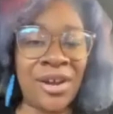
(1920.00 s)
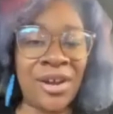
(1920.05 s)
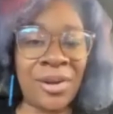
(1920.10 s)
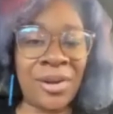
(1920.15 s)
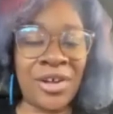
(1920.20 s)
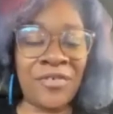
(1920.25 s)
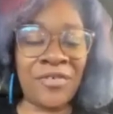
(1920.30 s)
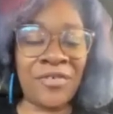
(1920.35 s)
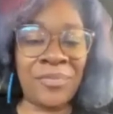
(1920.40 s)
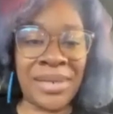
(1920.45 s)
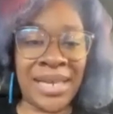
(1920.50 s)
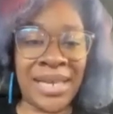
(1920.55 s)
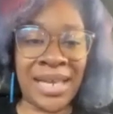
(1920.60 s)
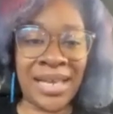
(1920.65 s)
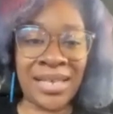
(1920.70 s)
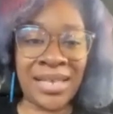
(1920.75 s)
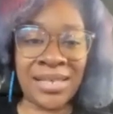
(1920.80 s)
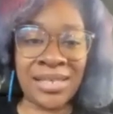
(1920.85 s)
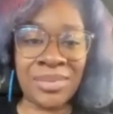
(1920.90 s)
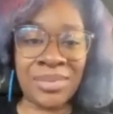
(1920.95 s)
hear of
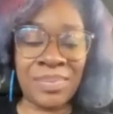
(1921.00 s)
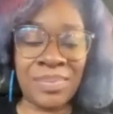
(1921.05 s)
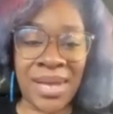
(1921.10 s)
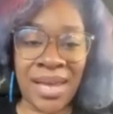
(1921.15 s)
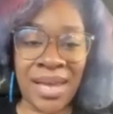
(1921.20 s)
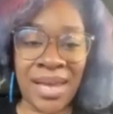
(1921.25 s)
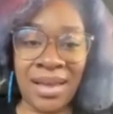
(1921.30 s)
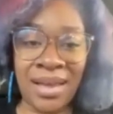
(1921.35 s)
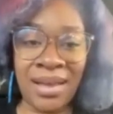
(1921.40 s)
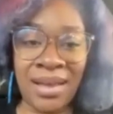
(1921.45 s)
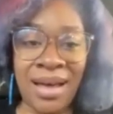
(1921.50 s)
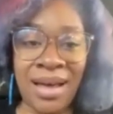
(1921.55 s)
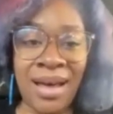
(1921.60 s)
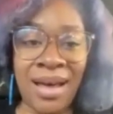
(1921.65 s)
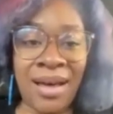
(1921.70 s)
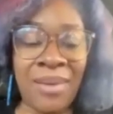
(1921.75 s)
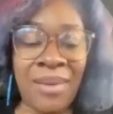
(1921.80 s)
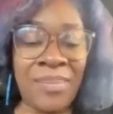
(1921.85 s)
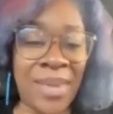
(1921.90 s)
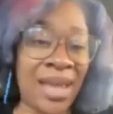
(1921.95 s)
plans being
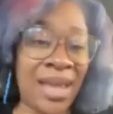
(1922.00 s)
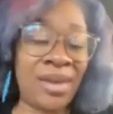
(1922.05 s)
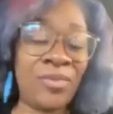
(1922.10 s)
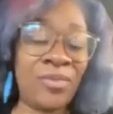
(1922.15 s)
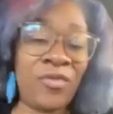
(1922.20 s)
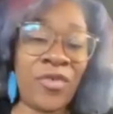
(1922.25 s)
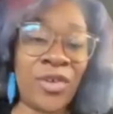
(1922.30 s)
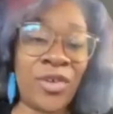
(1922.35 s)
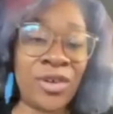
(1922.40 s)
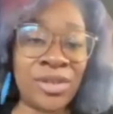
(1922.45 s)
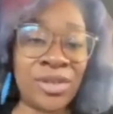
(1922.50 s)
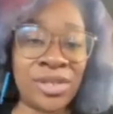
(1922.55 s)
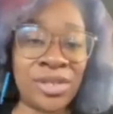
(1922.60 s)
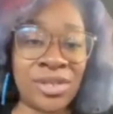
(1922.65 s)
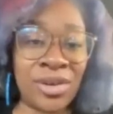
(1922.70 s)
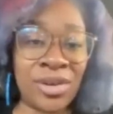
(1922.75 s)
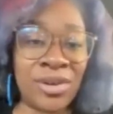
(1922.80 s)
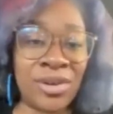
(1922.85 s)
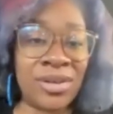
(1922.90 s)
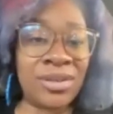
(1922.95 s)
made for a
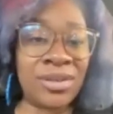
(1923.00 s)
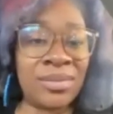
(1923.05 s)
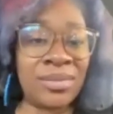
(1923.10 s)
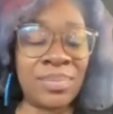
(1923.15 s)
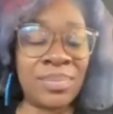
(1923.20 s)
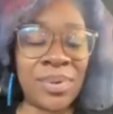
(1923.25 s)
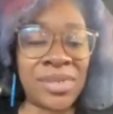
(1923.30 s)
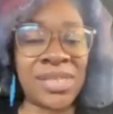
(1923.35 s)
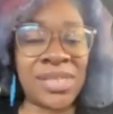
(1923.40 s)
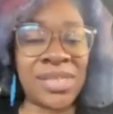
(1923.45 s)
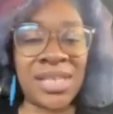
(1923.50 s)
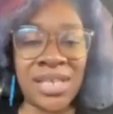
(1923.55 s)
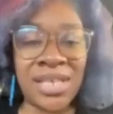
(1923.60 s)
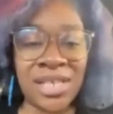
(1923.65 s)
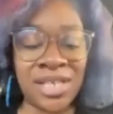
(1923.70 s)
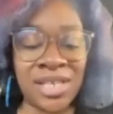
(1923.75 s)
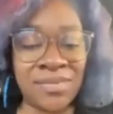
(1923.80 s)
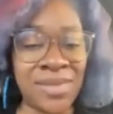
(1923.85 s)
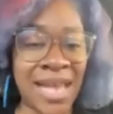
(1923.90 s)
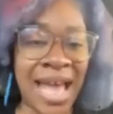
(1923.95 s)
certain
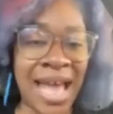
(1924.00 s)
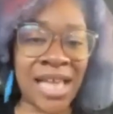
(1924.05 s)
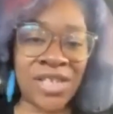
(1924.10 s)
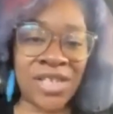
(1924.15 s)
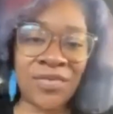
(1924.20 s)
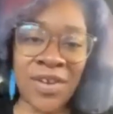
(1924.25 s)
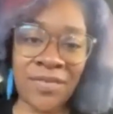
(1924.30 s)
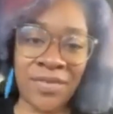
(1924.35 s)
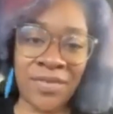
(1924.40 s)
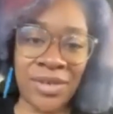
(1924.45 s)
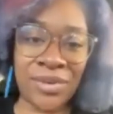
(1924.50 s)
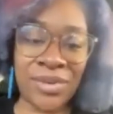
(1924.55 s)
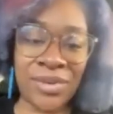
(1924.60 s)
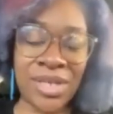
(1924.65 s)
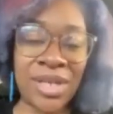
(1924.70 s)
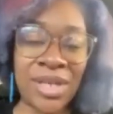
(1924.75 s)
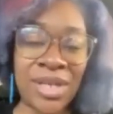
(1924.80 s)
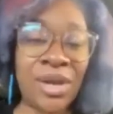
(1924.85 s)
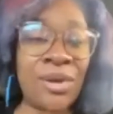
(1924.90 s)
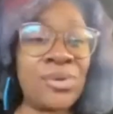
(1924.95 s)
percentage of tax revenue
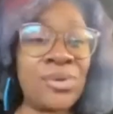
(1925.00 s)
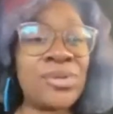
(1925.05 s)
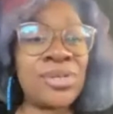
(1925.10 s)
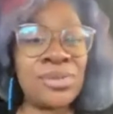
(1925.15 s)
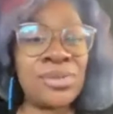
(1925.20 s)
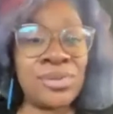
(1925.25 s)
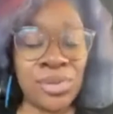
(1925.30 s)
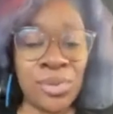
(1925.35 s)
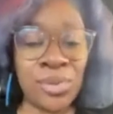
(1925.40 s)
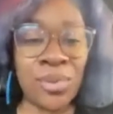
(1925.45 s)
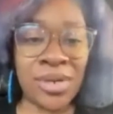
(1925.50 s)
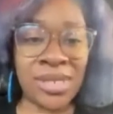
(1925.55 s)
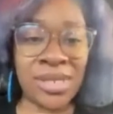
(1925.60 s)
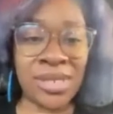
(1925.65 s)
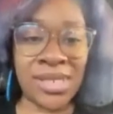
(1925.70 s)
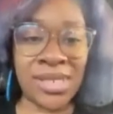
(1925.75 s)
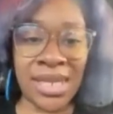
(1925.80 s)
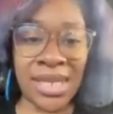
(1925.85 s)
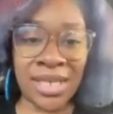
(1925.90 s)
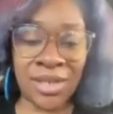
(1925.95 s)
to go
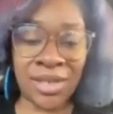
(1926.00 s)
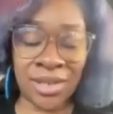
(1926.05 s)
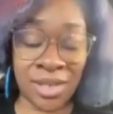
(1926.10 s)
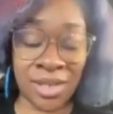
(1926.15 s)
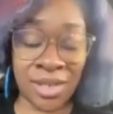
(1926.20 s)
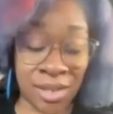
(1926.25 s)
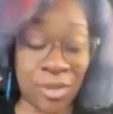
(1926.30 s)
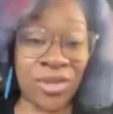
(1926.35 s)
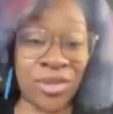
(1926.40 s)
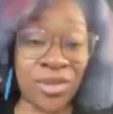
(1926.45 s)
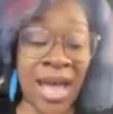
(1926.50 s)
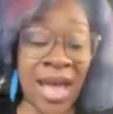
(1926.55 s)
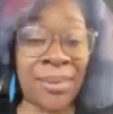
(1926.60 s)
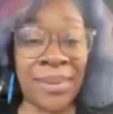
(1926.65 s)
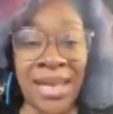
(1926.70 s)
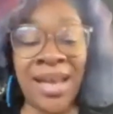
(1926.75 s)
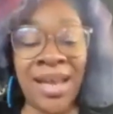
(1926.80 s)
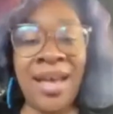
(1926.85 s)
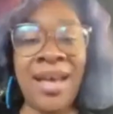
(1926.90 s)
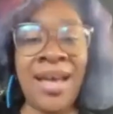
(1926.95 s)
towards social
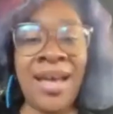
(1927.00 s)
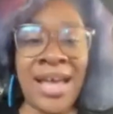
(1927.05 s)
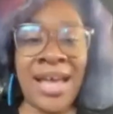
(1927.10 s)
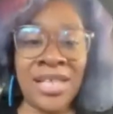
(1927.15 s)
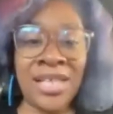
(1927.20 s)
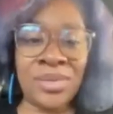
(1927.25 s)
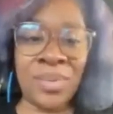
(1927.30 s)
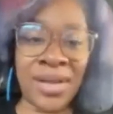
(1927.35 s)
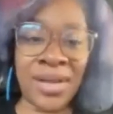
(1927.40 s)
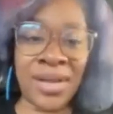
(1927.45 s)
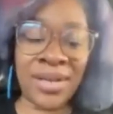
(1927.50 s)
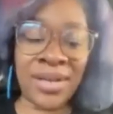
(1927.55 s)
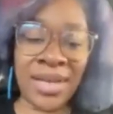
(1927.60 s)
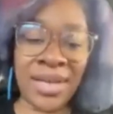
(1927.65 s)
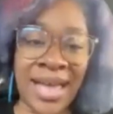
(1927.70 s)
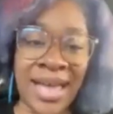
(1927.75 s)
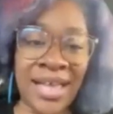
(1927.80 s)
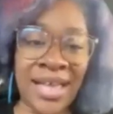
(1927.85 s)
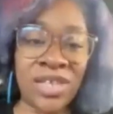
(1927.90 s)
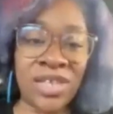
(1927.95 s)
equity, as
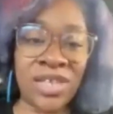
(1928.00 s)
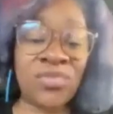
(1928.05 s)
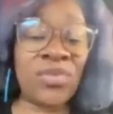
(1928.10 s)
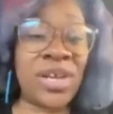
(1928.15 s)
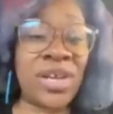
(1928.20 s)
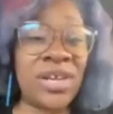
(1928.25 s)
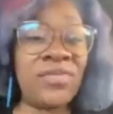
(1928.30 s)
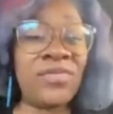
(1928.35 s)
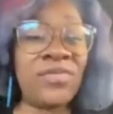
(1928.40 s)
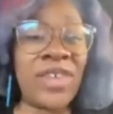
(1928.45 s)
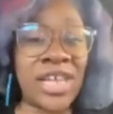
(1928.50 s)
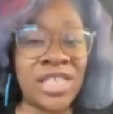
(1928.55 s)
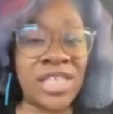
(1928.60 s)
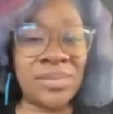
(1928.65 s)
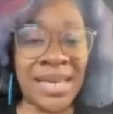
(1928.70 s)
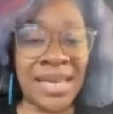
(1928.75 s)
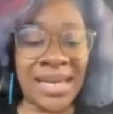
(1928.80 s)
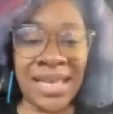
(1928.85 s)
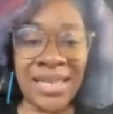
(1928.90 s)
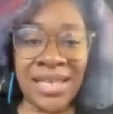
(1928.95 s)
well as
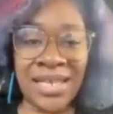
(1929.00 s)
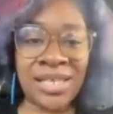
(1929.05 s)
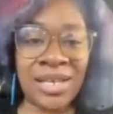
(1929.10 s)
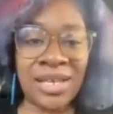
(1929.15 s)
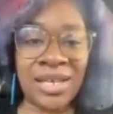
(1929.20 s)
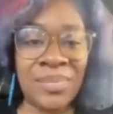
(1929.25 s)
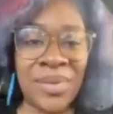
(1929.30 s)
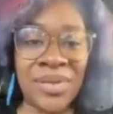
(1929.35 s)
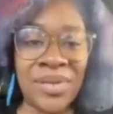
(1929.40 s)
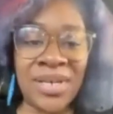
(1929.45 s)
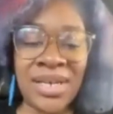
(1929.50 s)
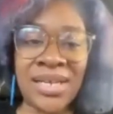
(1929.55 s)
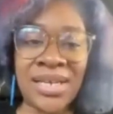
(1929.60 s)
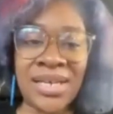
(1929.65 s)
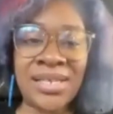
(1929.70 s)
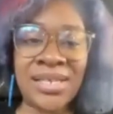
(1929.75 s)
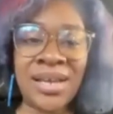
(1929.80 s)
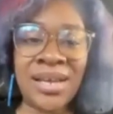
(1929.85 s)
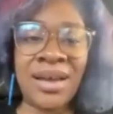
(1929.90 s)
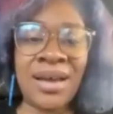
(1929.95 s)
reinvestment in these
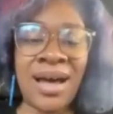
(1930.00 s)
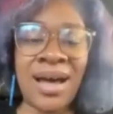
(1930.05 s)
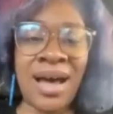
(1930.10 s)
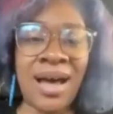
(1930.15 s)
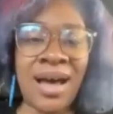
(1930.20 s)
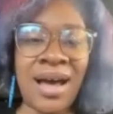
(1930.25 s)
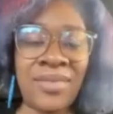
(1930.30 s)
communities,